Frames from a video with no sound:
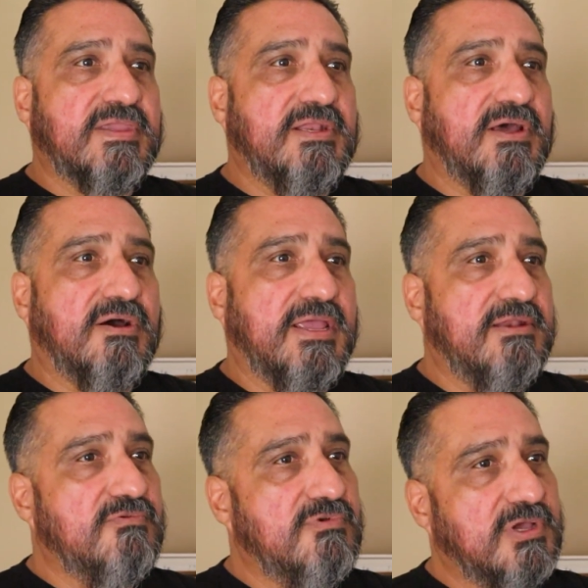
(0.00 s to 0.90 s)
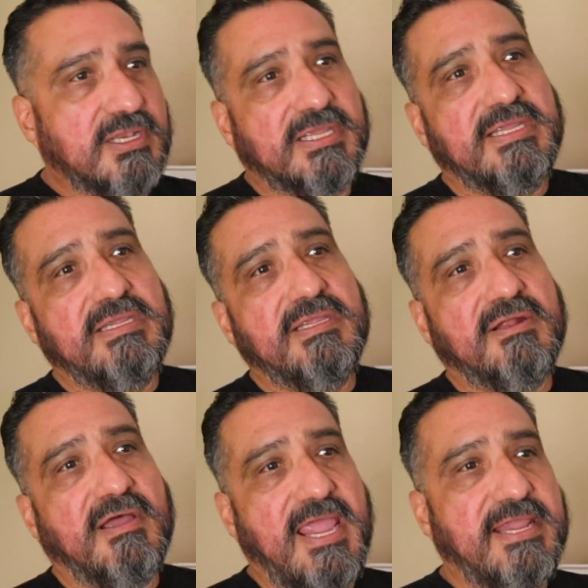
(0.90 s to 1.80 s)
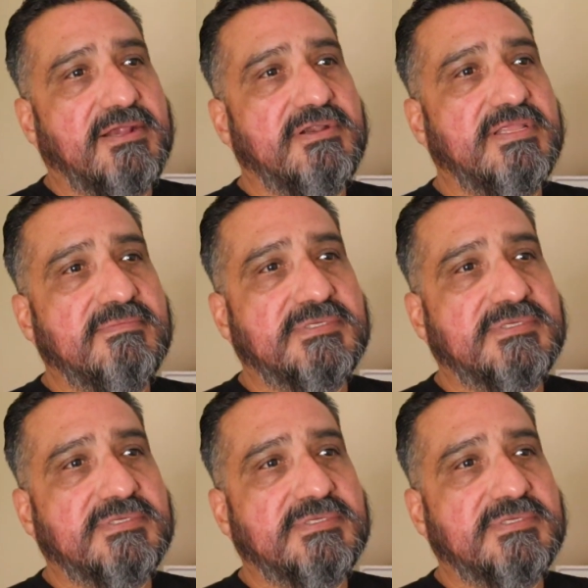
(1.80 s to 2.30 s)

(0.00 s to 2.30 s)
you know, and really, you know, anchoring